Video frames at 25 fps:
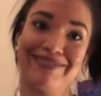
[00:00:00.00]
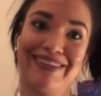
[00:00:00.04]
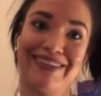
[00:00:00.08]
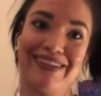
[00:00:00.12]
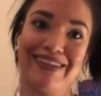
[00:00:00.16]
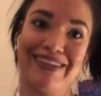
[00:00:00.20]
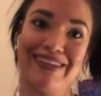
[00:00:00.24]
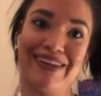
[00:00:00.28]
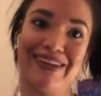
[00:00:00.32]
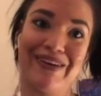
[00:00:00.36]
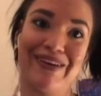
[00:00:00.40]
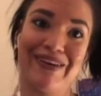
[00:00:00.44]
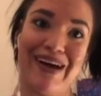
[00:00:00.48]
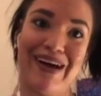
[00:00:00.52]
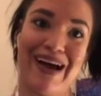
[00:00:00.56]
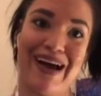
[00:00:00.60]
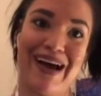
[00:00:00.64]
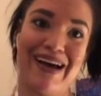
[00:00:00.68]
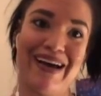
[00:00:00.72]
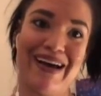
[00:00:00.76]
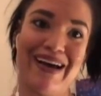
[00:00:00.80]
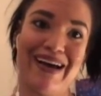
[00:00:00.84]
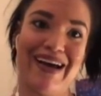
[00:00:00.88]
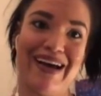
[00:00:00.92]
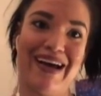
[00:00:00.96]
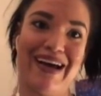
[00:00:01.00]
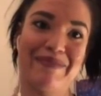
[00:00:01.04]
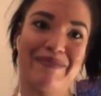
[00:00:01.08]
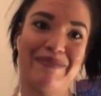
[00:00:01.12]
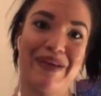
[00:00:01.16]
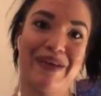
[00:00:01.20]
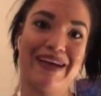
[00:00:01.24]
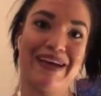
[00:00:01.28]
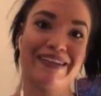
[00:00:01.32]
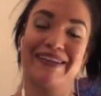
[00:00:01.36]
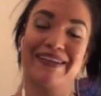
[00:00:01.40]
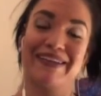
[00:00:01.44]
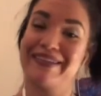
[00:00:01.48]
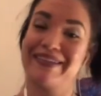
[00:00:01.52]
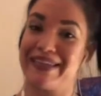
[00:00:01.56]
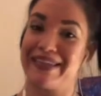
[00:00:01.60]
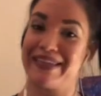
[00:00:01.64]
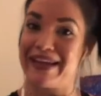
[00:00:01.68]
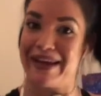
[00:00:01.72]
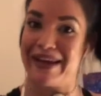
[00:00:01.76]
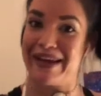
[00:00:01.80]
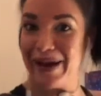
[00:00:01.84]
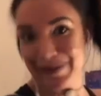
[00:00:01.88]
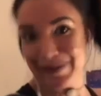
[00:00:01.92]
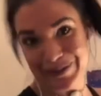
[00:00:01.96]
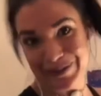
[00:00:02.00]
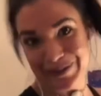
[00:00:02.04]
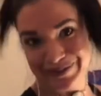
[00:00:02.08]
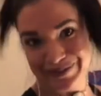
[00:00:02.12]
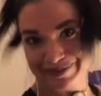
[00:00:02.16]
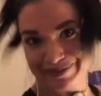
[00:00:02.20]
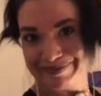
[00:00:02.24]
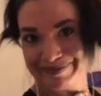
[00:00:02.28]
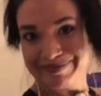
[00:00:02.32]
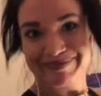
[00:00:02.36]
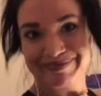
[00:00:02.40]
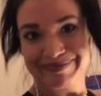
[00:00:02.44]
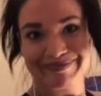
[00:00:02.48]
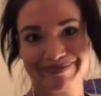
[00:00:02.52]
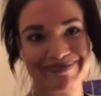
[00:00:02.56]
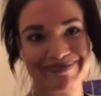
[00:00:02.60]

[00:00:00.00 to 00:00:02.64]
you know, I'm not going to say no. Okay.